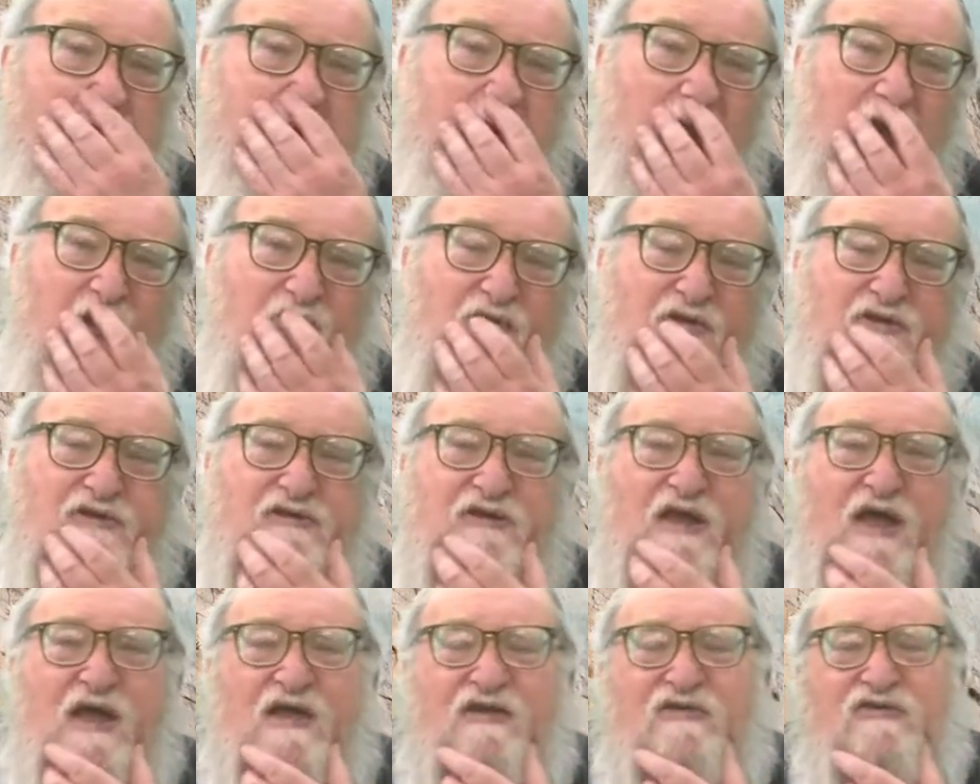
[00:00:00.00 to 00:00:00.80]
The Torah
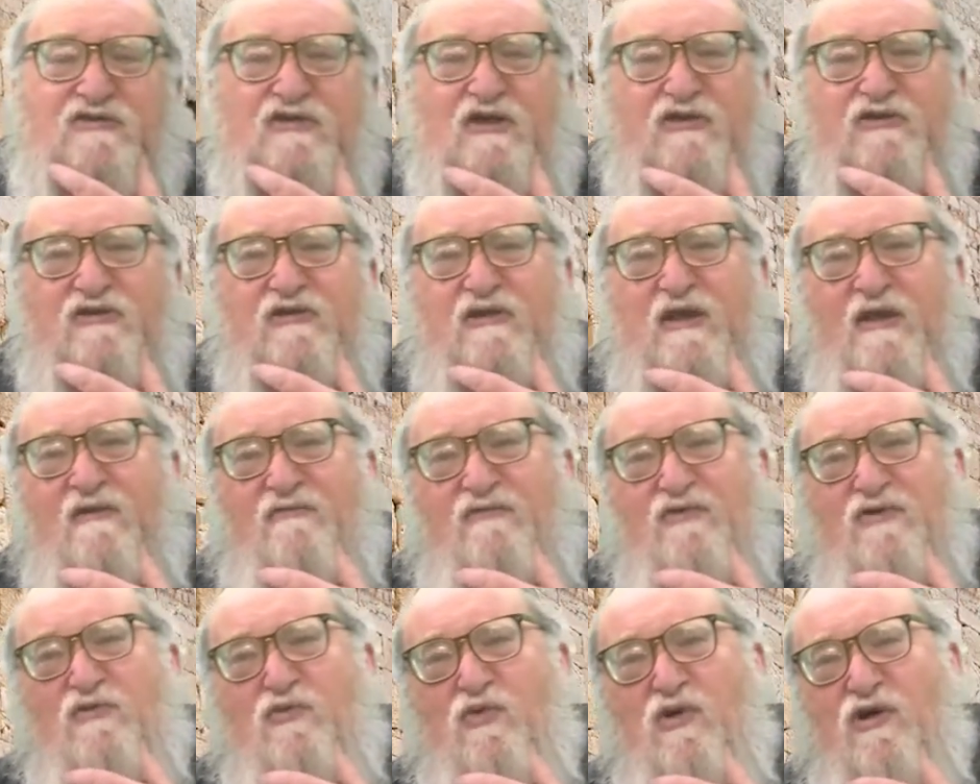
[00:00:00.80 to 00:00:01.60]
says such an
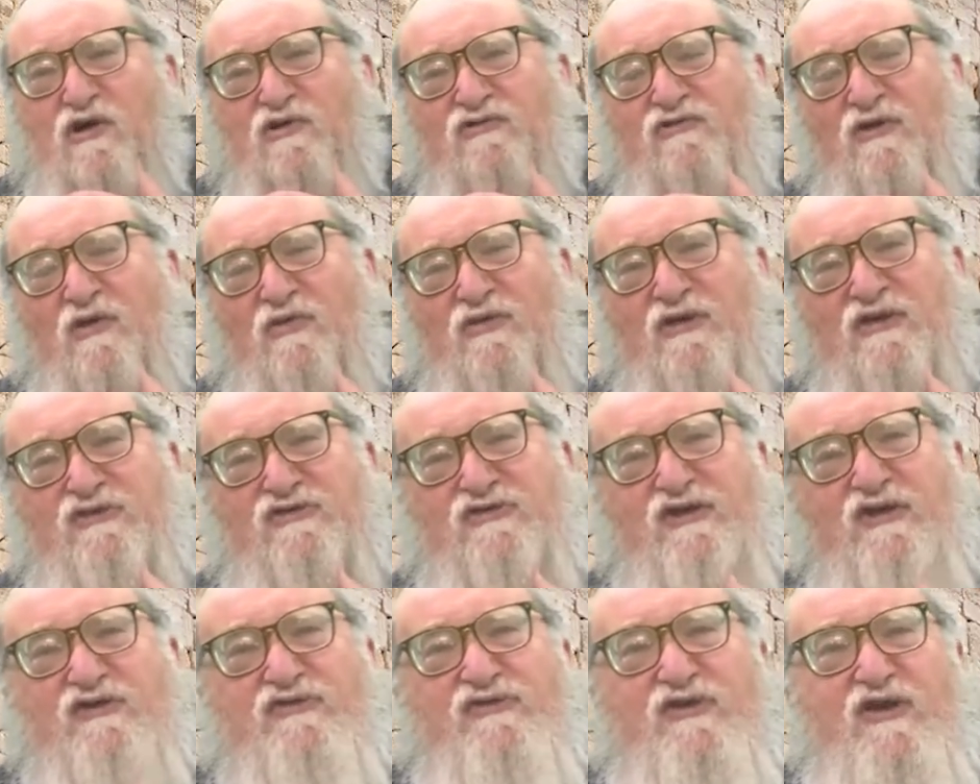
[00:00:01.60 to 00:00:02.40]
Eved works only
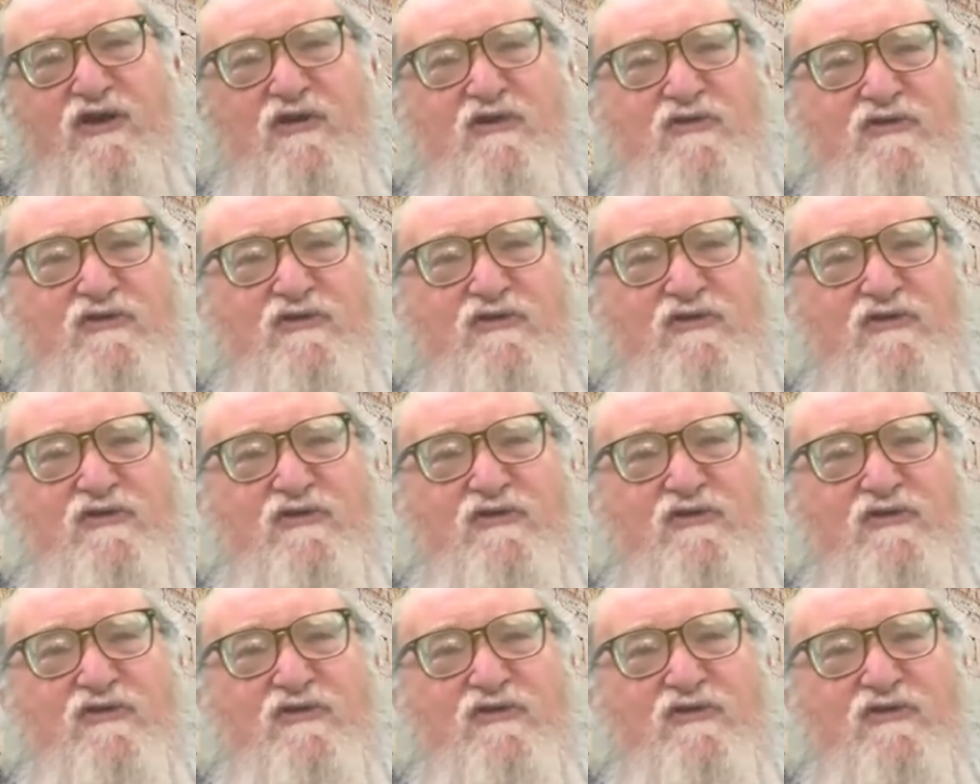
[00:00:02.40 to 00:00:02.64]
6